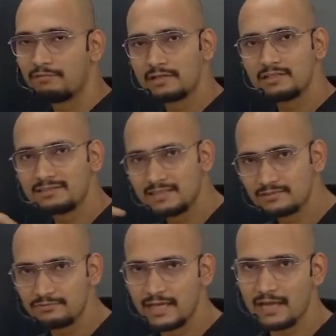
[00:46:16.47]
the things we
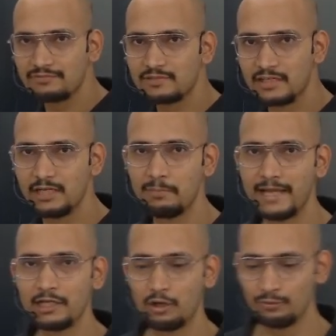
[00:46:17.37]
have studied by
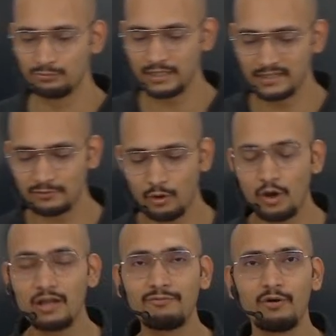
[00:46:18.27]
now, it is all
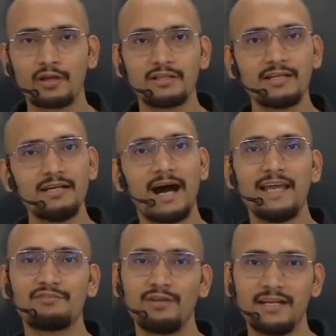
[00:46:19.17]
for the
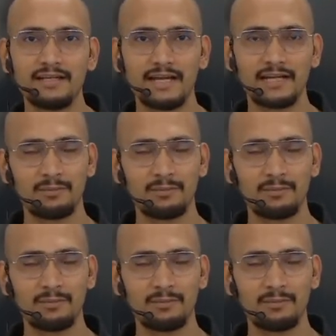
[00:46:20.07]
isolated atom.